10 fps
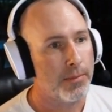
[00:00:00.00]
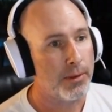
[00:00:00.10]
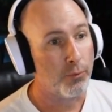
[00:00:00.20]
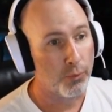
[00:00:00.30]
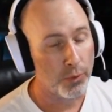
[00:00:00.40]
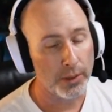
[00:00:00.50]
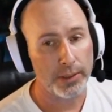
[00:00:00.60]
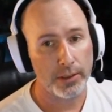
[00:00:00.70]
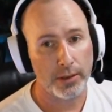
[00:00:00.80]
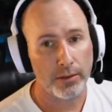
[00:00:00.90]
Really
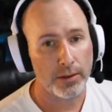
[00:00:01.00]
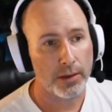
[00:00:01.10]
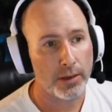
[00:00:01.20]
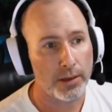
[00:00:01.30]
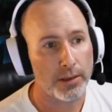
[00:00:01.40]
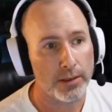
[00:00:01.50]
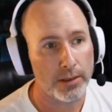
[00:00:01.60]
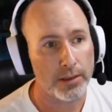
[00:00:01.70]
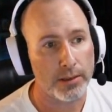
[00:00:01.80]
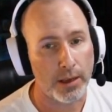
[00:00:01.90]
good on a
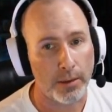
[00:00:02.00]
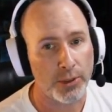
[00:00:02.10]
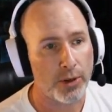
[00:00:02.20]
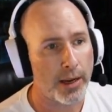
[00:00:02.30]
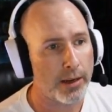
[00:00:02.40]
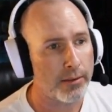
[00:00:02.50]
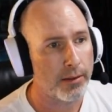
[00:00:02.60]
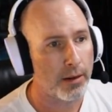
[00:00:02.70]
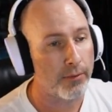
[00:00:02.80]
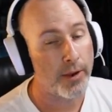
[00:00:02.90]
zombie dragon,
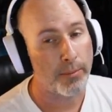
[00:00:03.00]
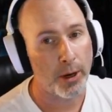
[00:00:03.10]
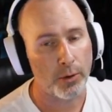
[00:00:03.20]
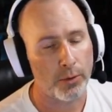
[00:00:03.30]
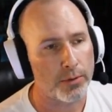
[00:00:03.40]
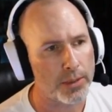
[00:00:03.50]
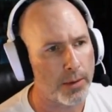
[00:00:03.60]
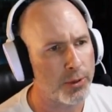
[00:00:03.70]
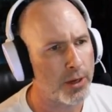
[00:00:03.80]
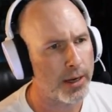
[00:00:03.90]
vampire lord on
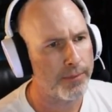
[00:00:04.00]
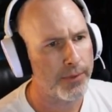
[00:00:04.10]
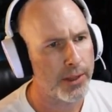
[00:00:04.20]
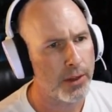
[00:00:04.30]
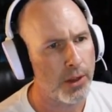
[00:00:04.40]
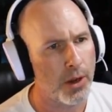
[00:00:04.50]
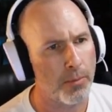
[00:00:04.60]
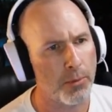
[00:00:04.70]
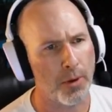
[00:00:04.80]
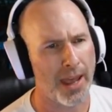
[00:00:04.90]
zombie dragon.
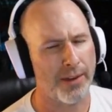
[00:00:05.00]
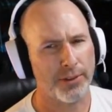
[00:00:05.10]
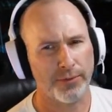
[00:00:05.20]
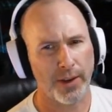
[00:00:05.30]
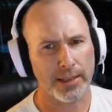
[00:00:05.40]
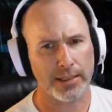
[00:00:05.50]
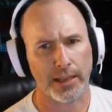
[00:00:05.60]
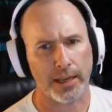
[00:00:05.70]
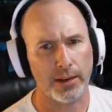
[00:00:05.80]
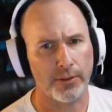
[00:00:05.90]
You have to fight
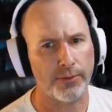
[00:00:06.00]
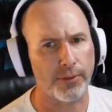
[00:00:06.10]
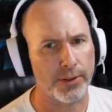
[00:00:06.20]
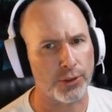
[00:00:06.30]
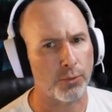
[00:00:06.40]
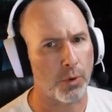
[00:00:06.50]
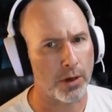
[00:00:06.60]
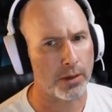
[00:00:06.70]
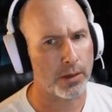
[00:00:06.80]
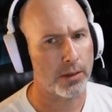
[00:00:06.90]
second for this to
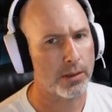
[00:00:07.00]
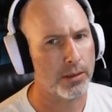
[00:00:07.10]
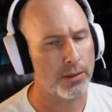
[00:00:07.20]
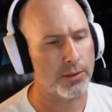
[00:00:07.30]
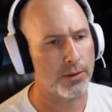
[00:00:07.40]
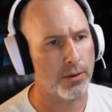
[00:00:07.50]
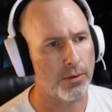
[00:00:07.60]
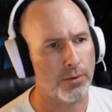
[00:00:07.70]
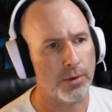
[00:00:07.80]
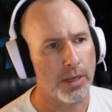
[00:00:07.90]
work,
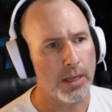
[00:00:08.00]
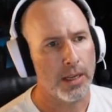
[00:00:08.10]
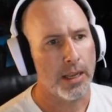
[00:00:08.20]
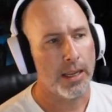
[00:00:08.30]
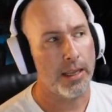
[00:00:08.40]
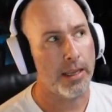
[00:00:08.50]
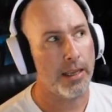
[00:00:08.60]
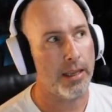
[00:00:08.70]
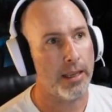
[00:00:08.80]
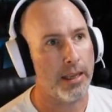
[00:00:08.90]
so
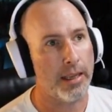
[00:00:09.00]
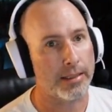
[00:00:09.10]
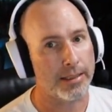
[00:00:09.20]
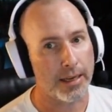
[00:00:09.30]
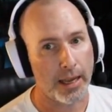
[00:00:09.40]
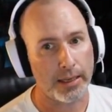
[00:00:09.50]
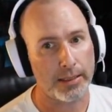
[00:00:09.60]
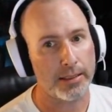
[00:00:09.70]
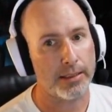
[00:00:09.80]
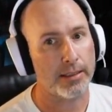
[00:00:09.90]
it's
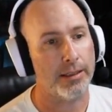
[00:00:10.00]
nice